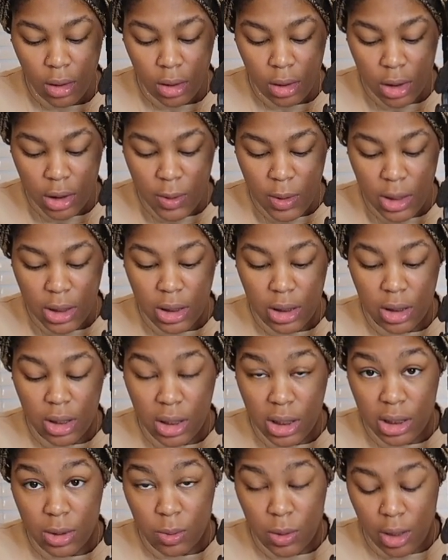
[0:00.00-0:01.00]
This one
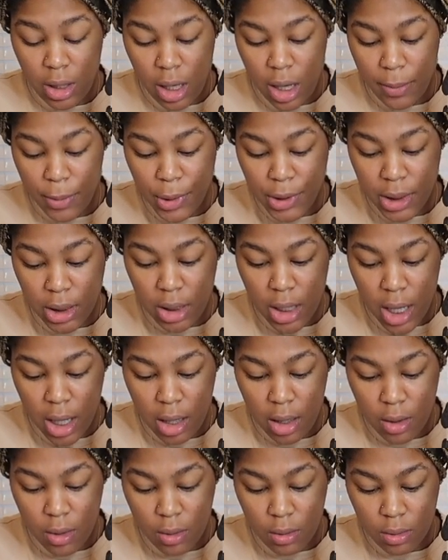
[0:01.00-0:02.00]
that I'm using
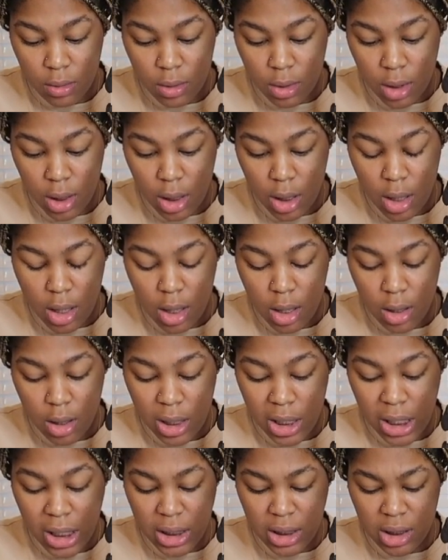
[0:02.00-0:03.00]
now, I
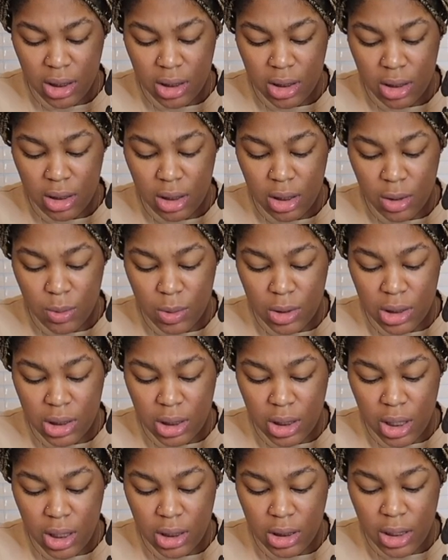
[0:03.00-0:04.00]
think this one's
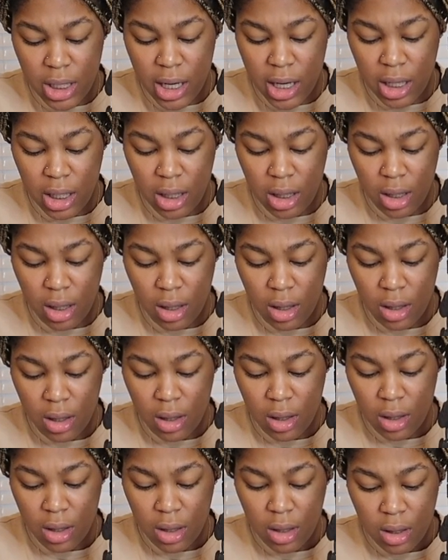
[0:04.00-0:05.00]
Skin Tight.
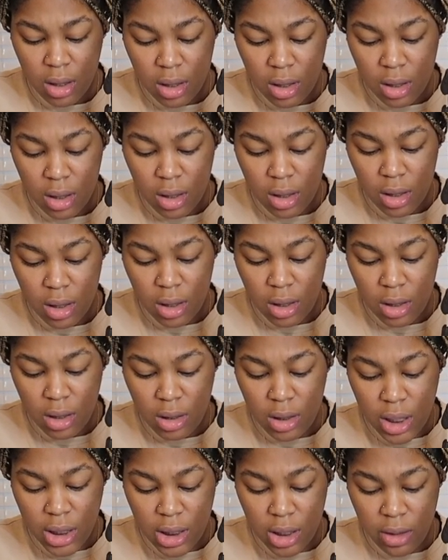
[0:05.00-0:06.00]

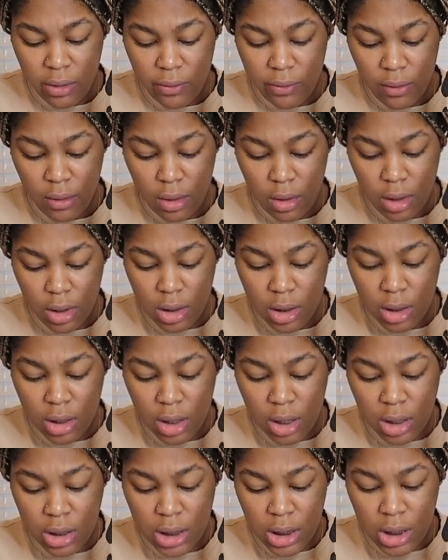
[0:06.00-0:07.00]
The
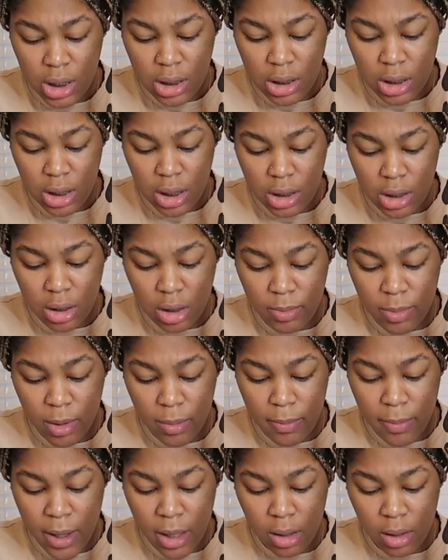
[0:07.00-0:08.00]
consistency is a little
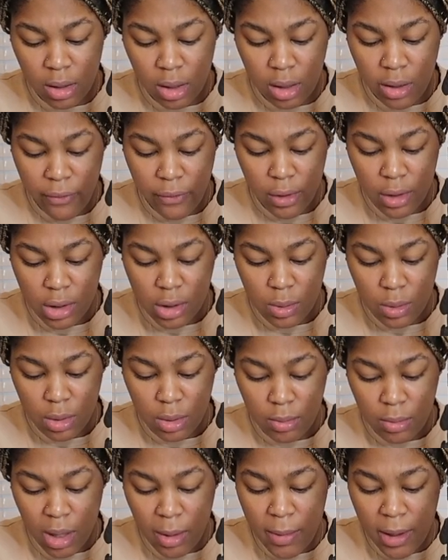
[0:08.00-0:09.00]
bit better than the first
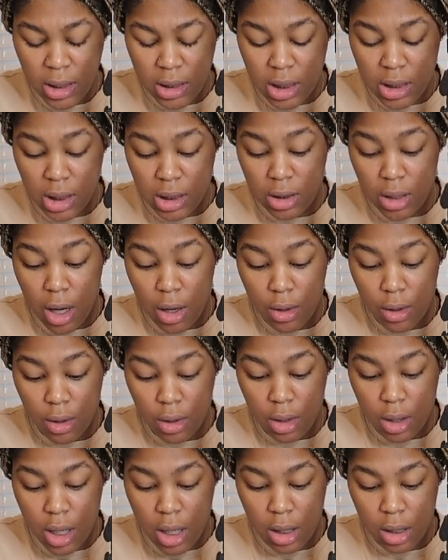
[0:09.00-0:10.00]
one, maybe because it's a darker
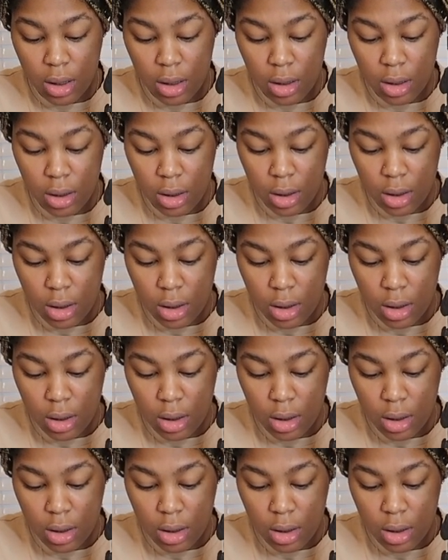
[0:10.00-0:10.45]
color.